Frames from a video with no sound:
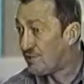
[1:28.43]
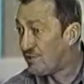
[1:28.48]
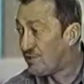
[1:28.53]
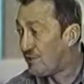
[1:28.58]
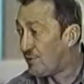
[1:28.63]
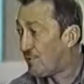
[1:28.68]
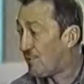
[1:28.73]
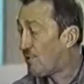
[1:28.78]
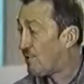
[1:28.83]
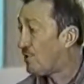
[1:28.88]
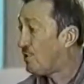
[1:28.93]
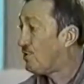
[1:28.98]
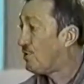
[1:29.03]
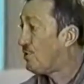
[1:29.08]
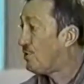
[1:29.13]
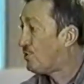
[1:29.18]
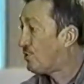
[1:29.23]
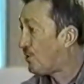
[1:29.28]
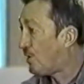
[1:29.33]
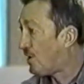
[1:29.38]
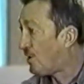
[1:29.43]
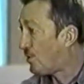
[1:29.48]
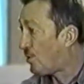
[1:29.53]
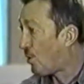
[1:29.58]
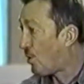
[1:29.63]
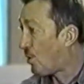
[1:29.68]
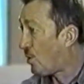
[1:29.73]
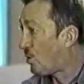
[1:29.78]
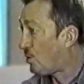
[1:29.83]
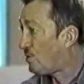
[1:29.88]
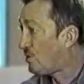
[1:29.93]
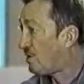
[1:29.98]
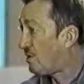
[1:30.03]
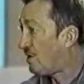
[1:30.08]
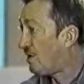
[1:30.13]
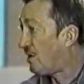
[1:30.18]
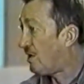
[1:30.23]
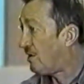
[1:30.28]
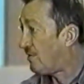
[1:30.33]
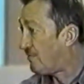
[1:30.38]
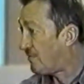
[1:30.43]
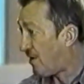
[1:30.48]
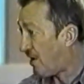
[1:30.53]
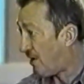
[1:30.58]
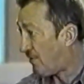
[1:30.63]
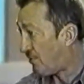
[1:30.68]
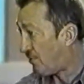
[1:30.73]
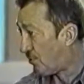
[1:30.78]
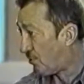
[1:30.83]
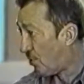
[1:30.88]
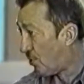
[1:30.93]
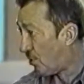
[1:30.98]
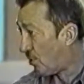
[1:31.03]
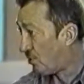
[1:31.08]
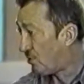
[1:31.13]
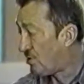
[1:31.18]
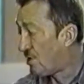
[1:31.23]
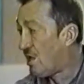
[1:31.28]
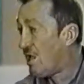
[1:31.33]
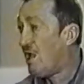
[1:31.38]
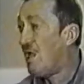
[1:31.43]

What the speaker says: than we do to a 3-year-old and a 5-year-old,